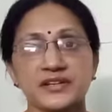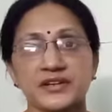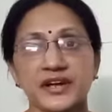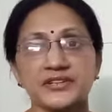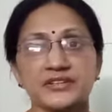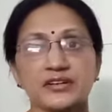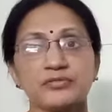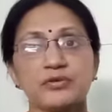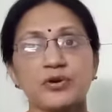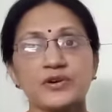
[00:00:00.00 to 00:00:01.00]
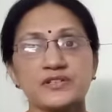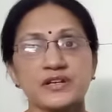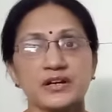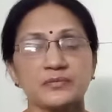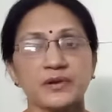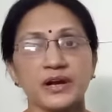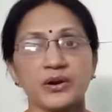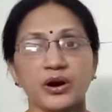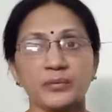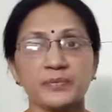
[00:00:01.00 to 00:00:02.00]
net force will
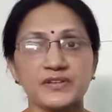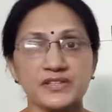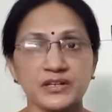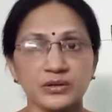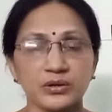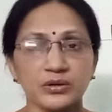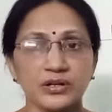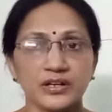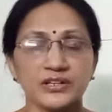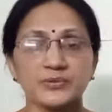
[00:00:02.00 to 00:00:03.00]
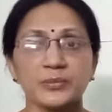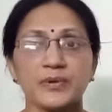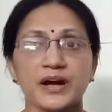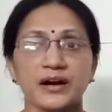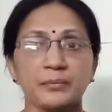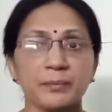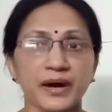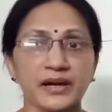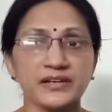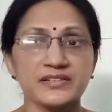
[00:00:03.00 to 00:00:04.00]
not be 0, it will be
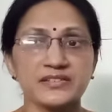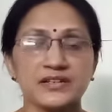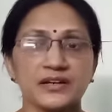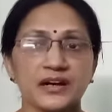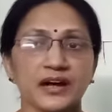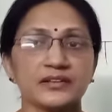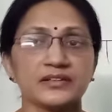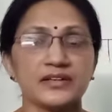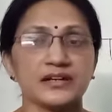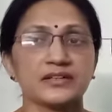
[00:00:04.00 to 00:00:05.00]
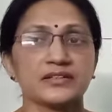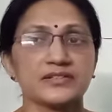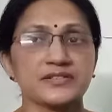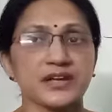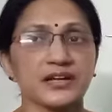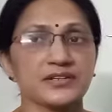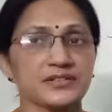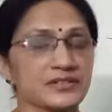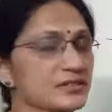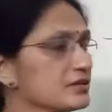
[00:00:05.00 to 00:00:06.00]
unbalanced and the
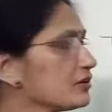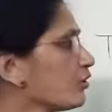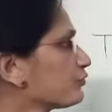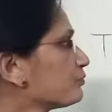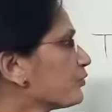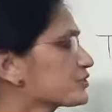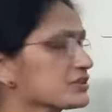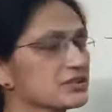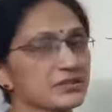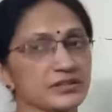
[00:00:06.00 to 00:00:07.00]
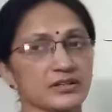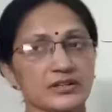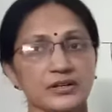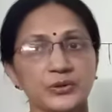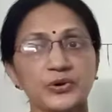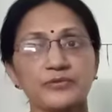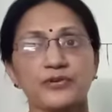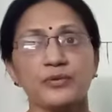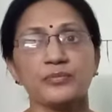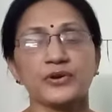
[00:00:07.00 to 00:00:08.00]
state of motion,
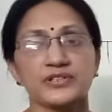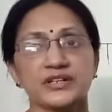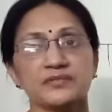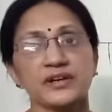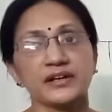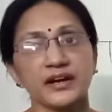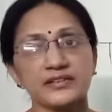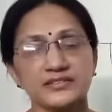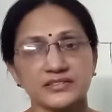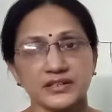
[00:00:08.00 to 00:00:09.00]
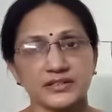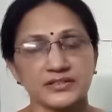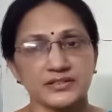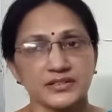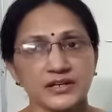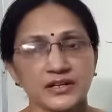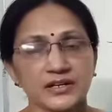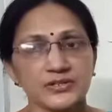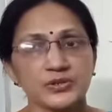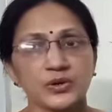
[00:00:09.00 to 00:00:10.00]
uniform motion will get changed.
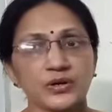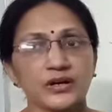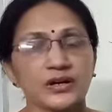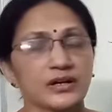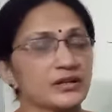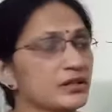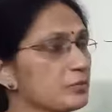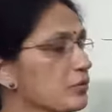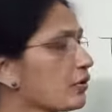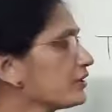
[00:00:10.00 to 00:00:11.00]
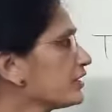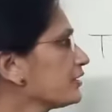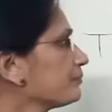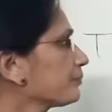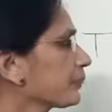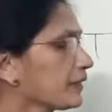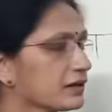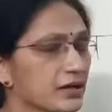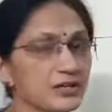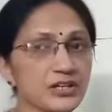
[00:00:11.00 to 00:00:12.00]
So, a body
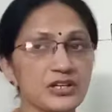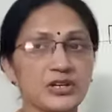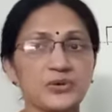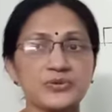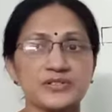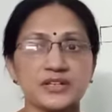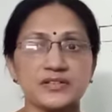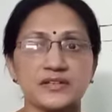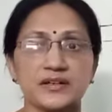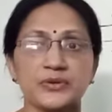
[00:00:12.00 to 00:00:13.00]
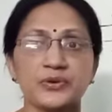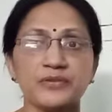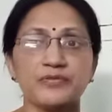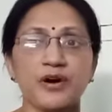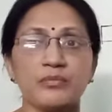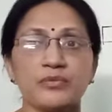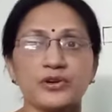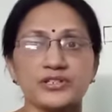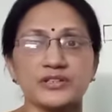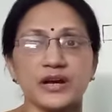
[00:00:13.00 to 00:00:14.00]
continues the uniform
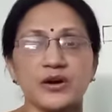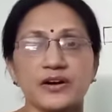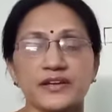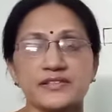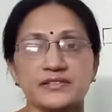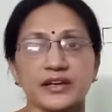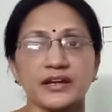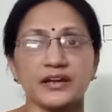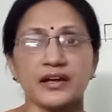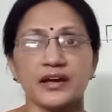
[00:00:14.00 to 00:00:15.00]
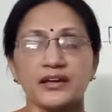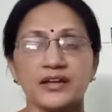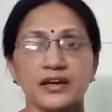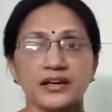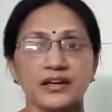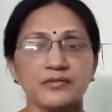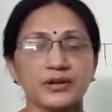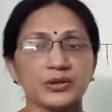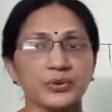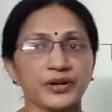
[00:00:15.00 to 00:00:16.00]
motion along a straight line
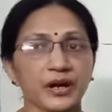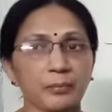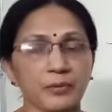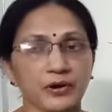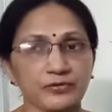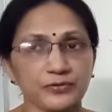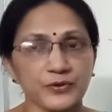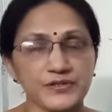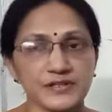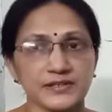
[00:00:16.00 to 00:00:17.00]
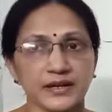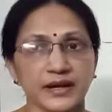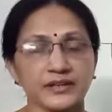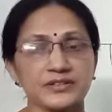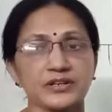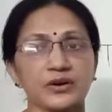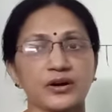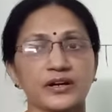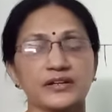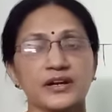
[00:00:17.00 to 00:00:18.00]
even though a number of forces are acting
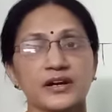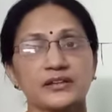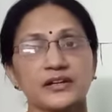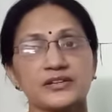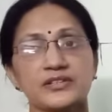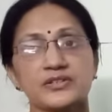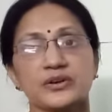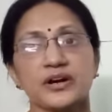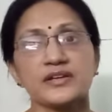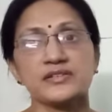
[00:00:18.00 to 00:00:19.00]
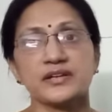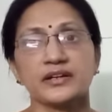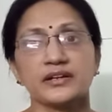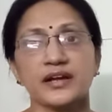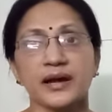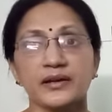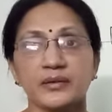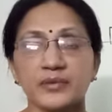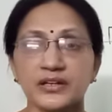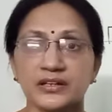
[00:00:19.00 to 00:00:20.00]
on it. That is known as
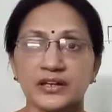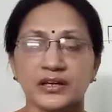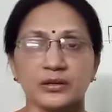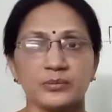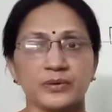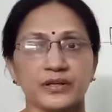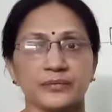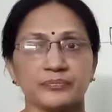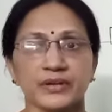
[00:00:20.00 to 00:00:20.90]
dynamic equilibrium.